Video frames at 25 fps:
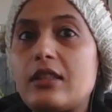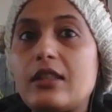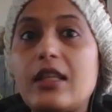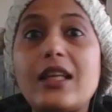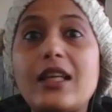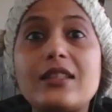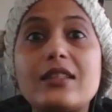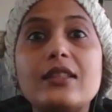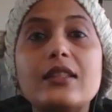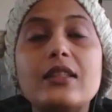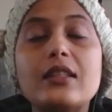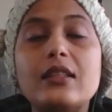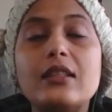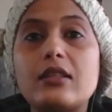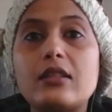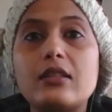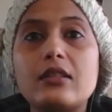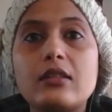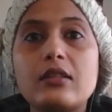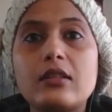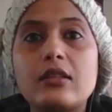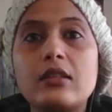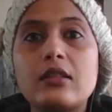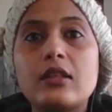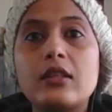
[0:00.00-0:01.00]
that's it.
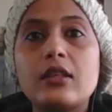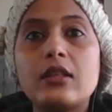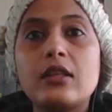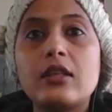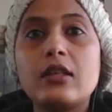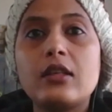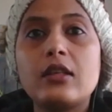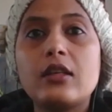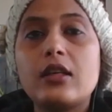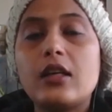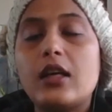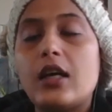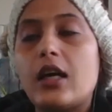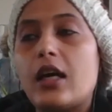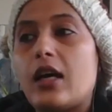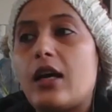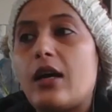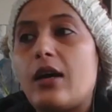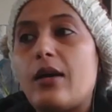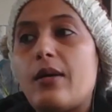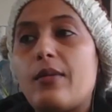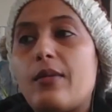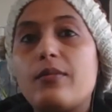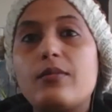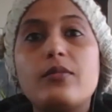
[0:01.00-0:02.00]

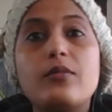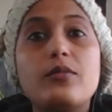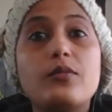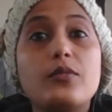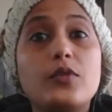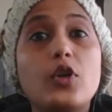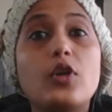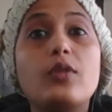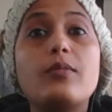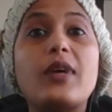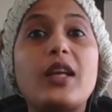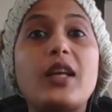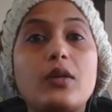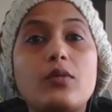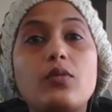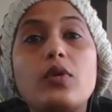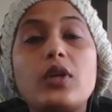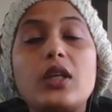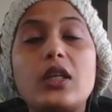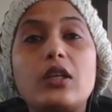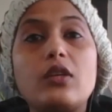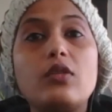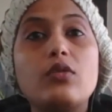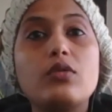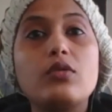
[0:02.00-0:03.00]
No matter what
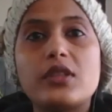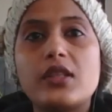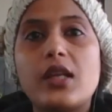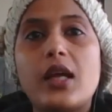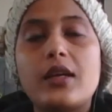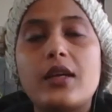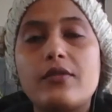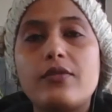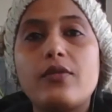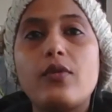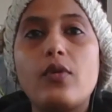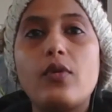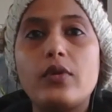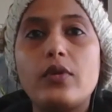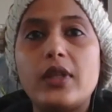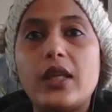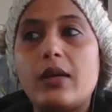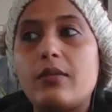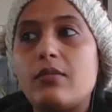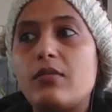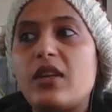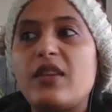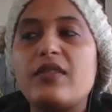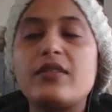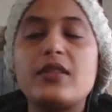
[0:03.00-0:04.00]
it looks like for
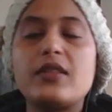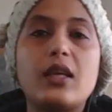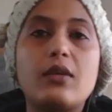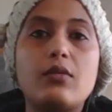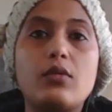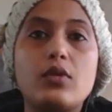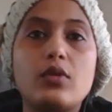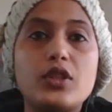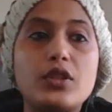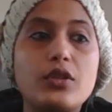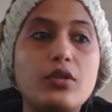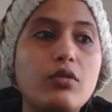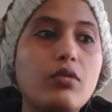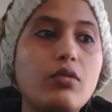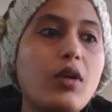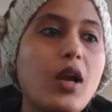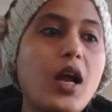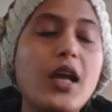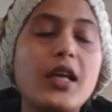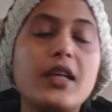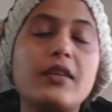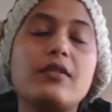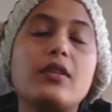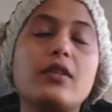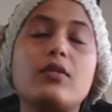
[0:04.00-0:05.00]
them, if they want to
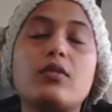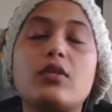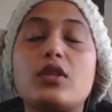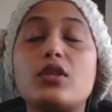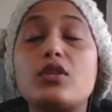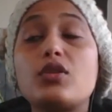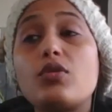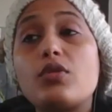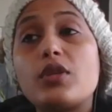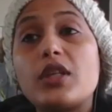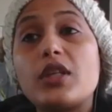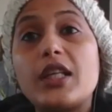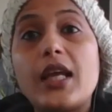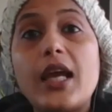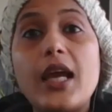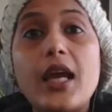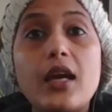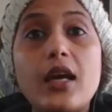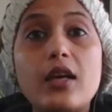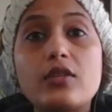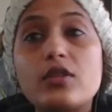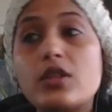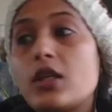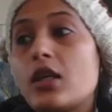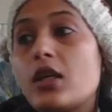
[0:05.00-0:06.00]
cry, if they want to talk it
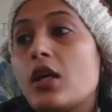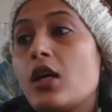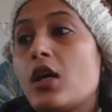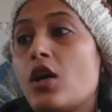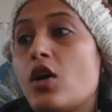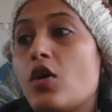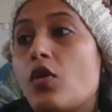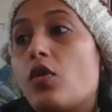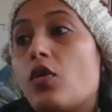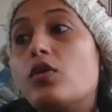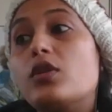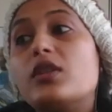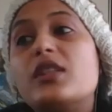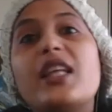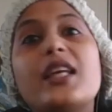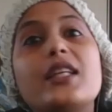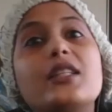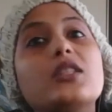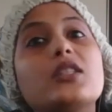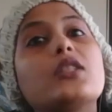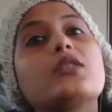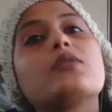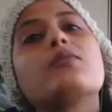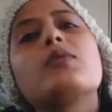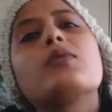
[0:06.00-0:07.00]
out, or if they
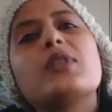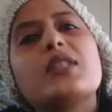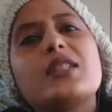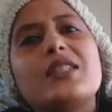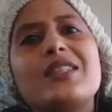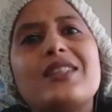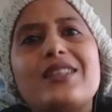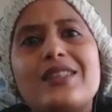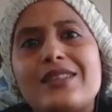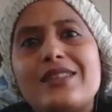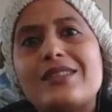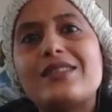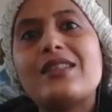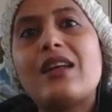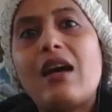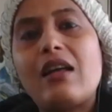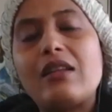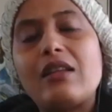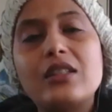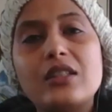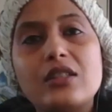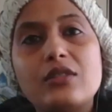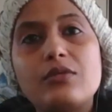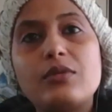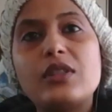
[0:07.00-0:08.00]
just want to sit in
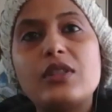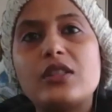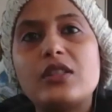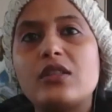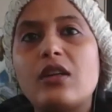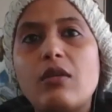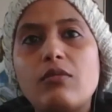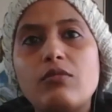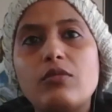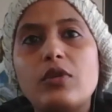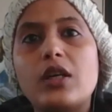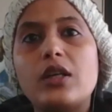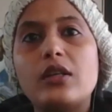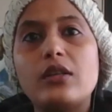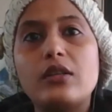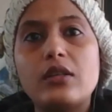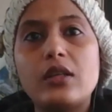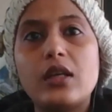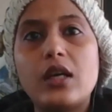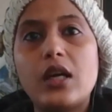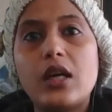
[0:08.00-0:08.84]
silence with someone,